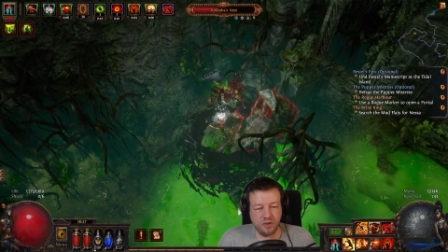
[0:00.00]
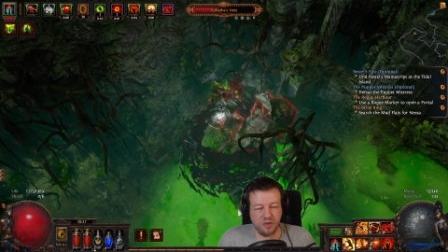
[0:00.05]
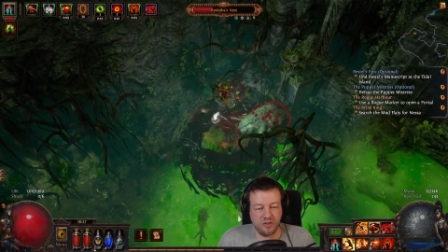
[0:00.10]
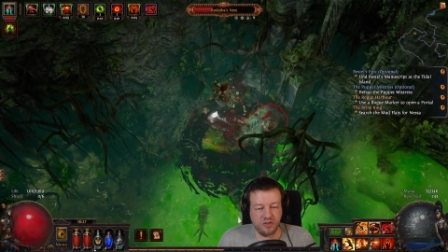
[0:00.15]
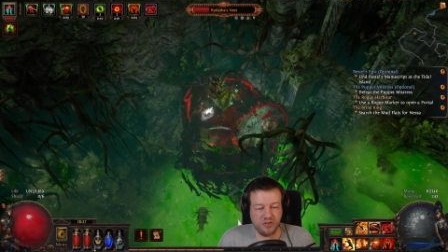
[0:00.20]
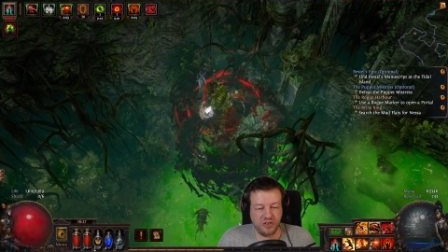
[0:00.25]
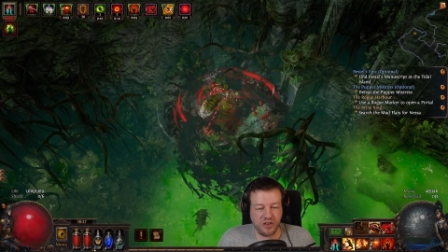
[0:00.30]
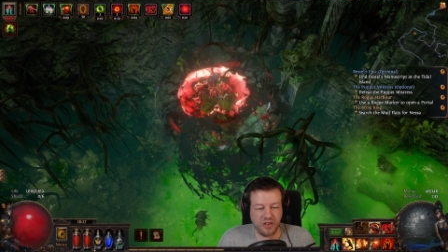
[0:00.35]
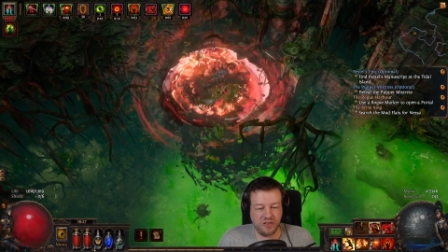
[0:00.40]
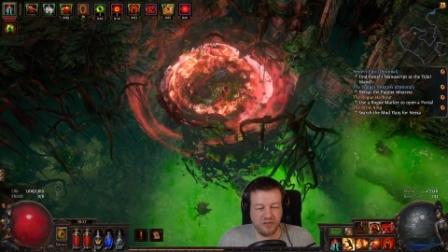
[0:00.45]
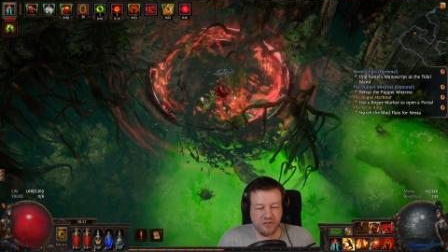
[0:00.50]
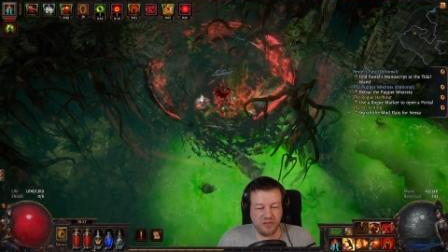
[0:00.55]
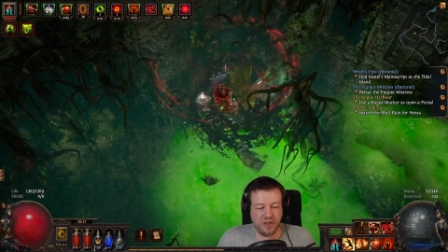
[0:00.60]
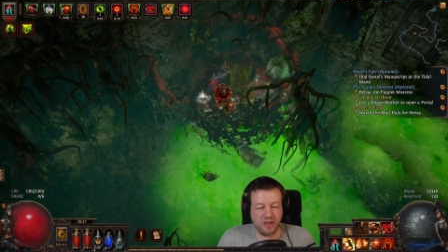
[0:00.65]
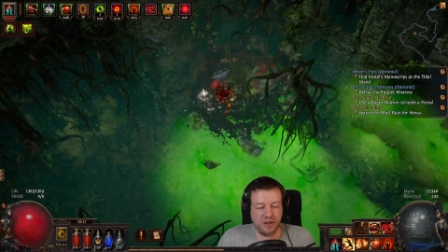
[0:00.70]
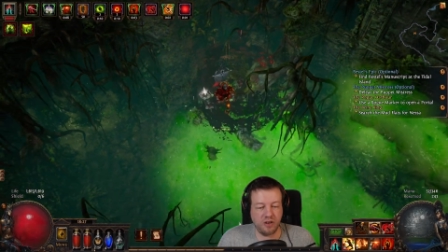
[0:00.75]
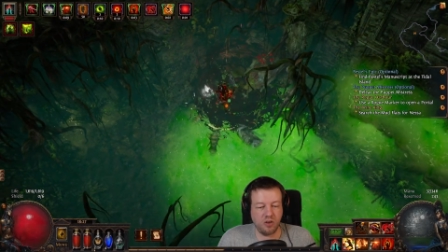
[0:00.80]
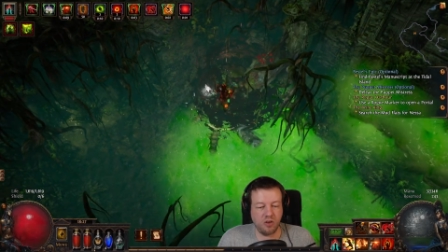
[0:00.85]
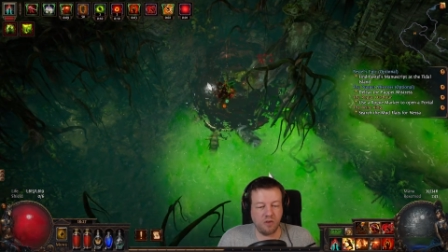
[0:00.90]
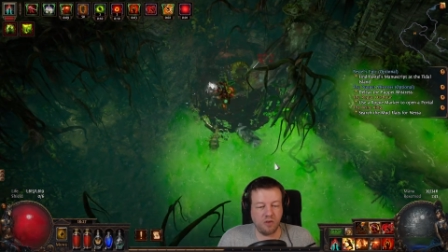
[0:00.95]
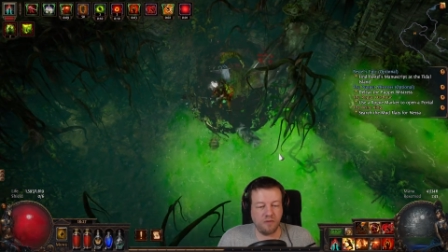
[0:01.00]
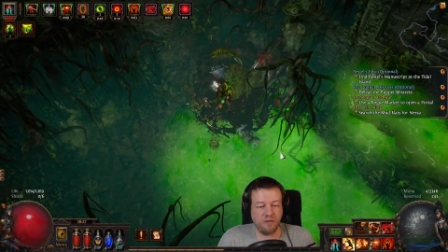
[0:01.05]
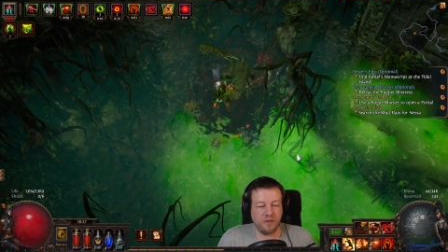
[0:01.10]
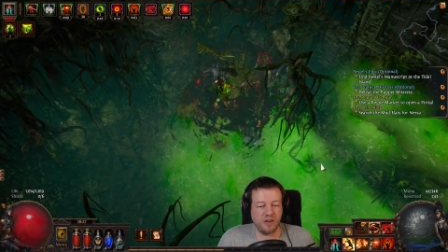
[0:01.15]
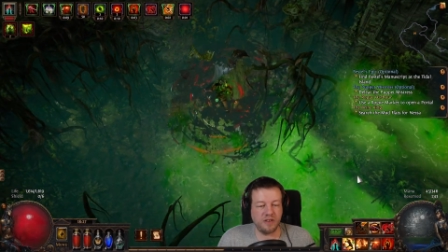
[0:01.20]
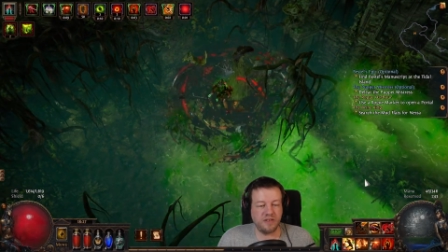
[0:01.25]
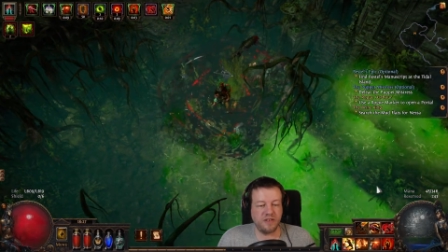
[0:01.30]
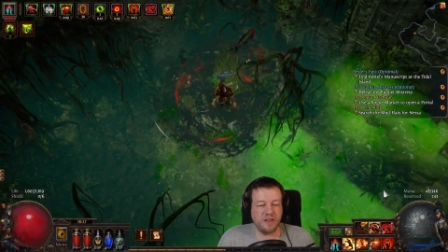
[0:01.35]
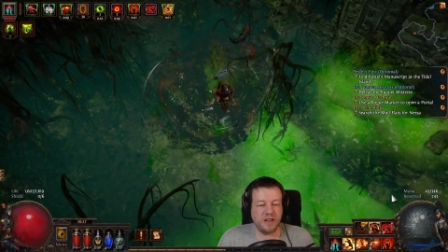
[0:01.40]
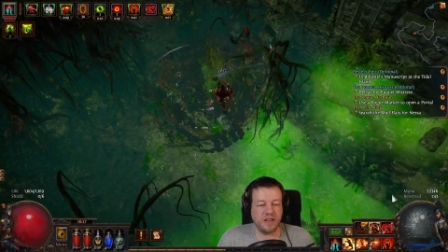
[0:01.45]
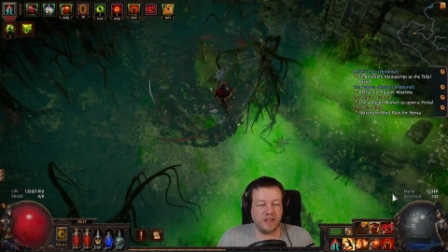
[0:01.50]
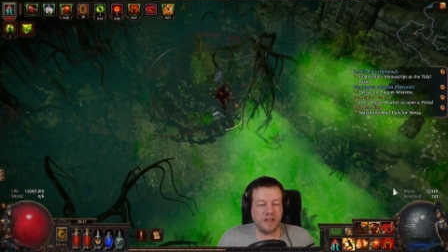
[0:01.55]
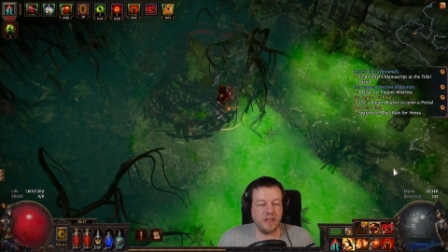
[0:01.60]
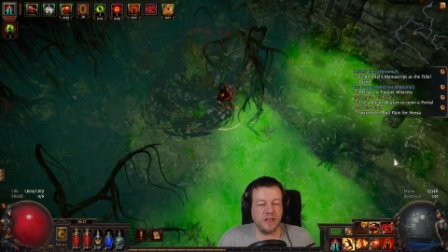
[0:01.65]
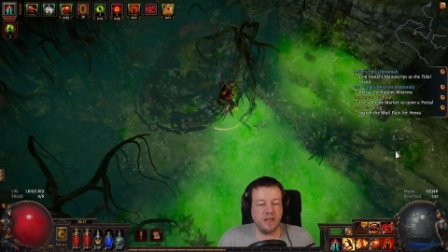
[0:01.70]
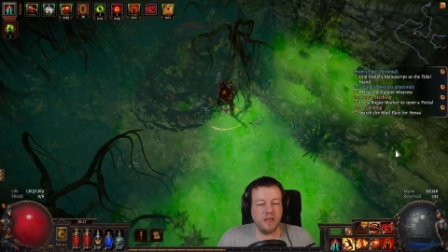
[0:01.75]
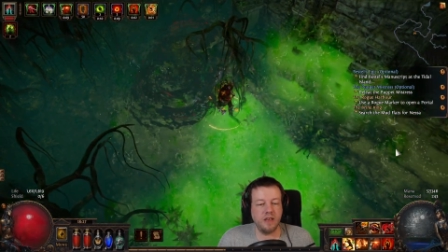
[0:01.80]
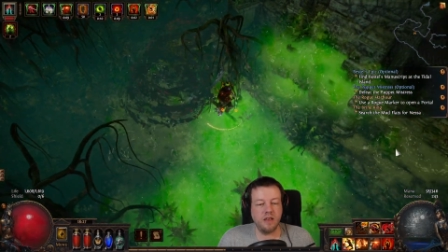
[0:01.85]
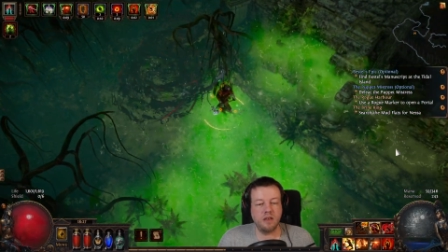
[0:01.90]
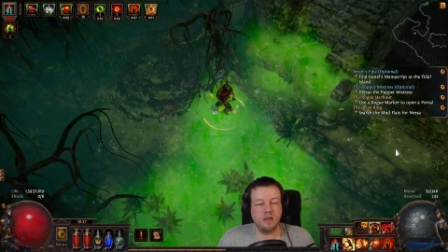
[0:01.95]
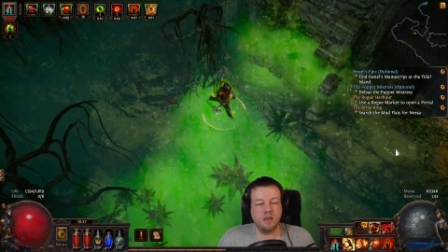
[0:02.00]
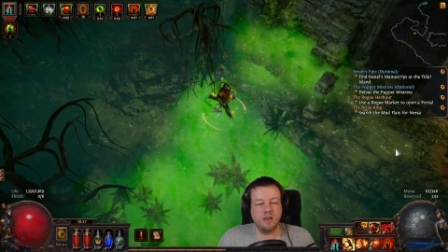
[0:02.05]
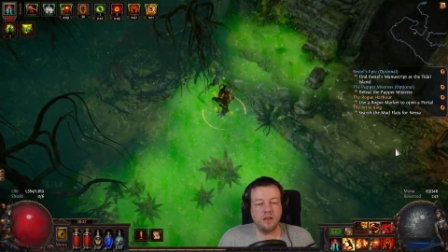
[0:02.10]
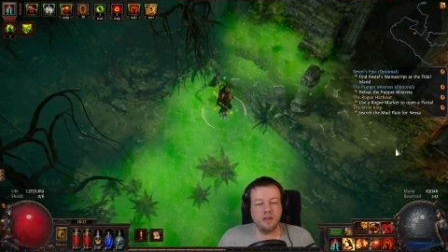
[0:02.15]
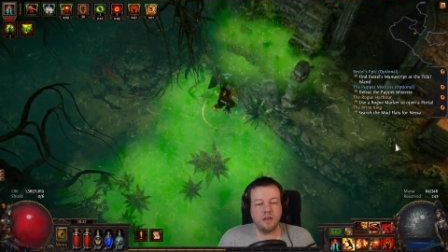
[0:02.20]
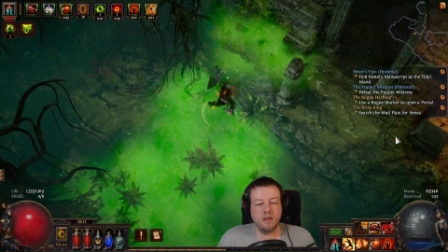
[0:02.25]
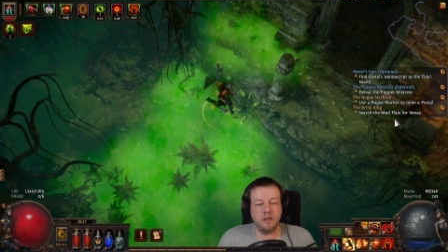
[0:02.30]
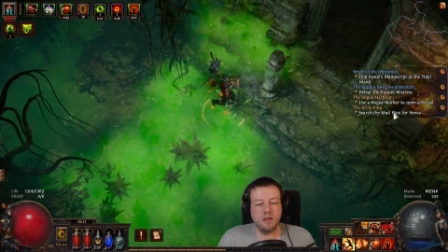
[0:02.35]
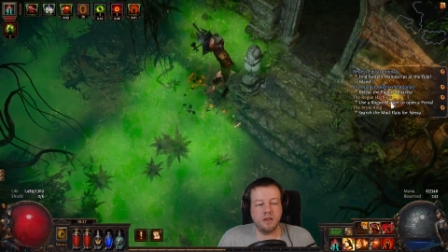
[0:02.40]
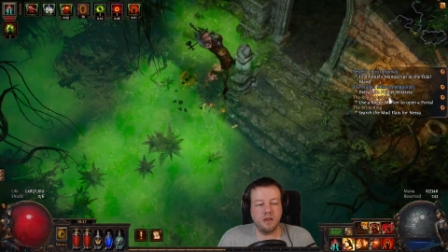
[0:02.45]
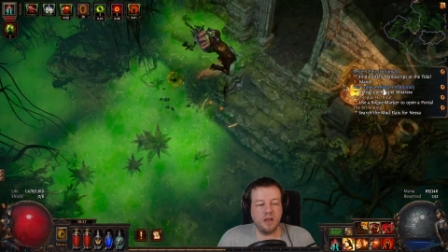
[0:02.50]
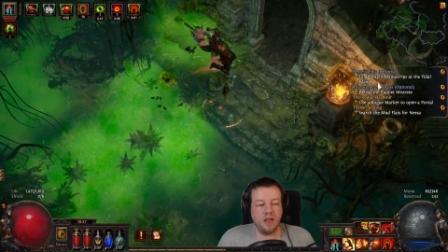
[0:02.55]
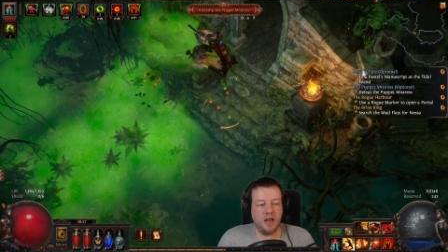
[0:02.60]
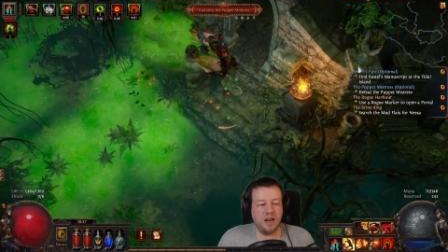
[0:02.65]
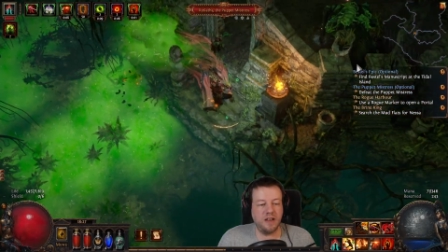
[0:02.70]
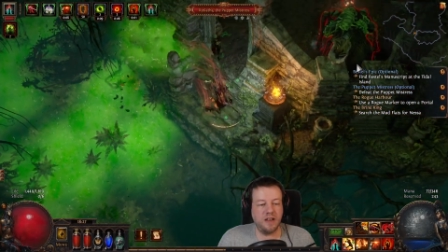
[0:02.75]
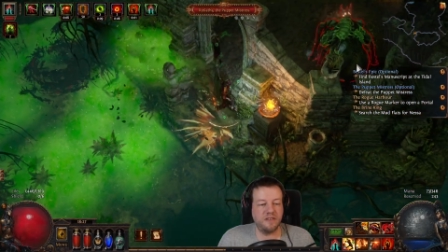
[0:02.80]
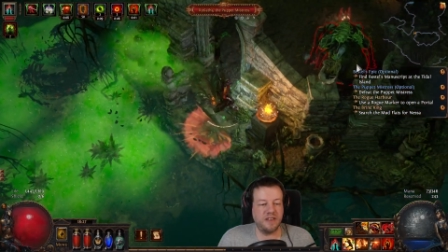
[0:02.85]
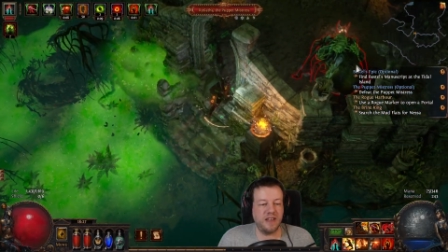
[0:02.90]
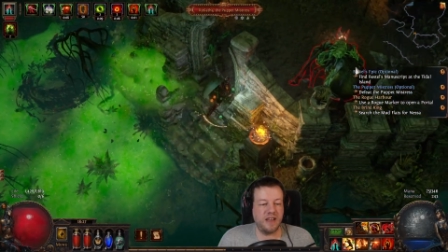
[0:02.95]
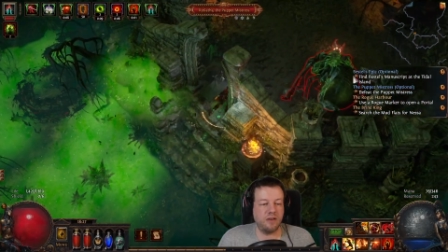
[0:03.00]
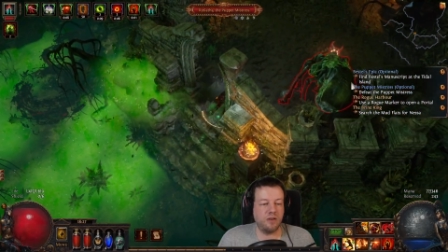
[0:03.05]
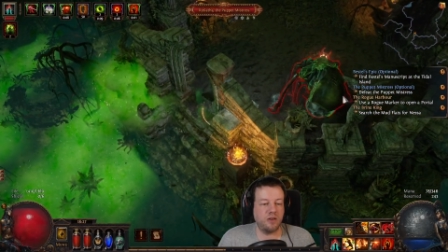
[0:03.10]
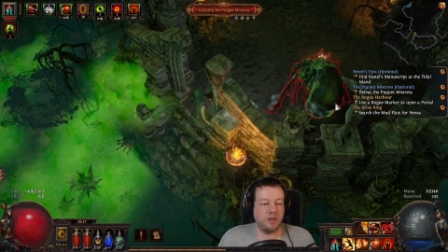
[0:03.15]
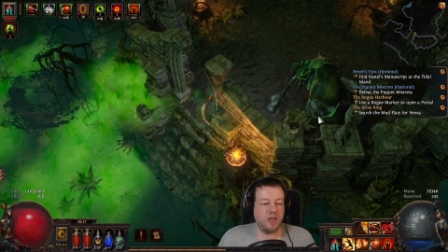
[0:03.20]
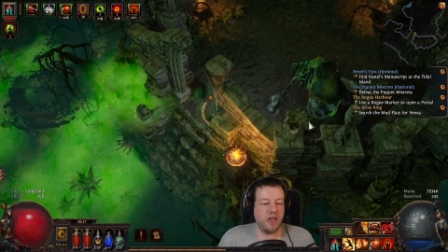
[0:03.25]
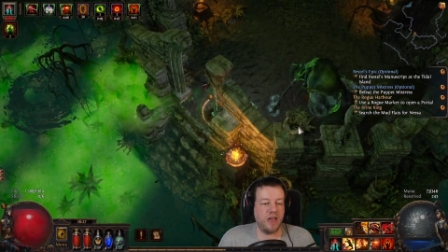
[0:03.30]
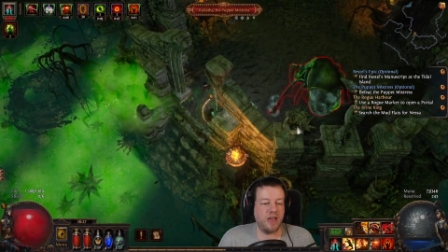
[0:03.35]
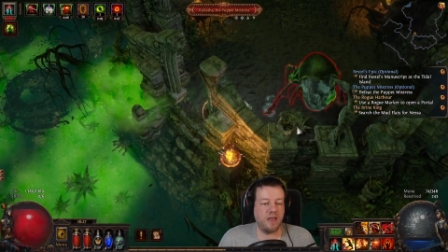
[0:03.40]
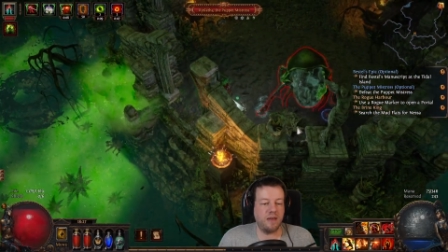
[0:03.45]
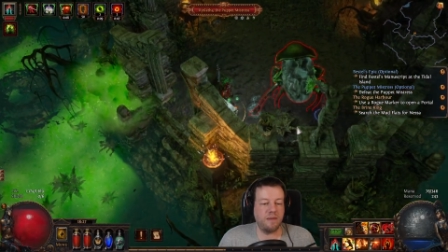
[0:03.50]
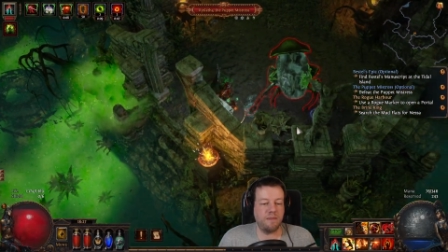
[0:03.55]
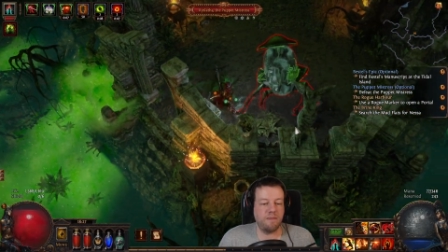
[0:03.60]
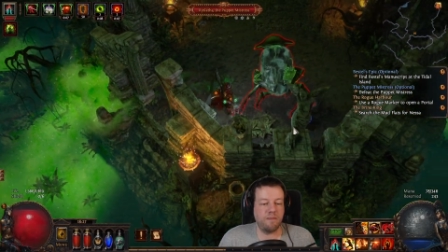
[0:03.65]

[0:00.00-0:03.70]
can see they're not very tanky. And he's down, okay.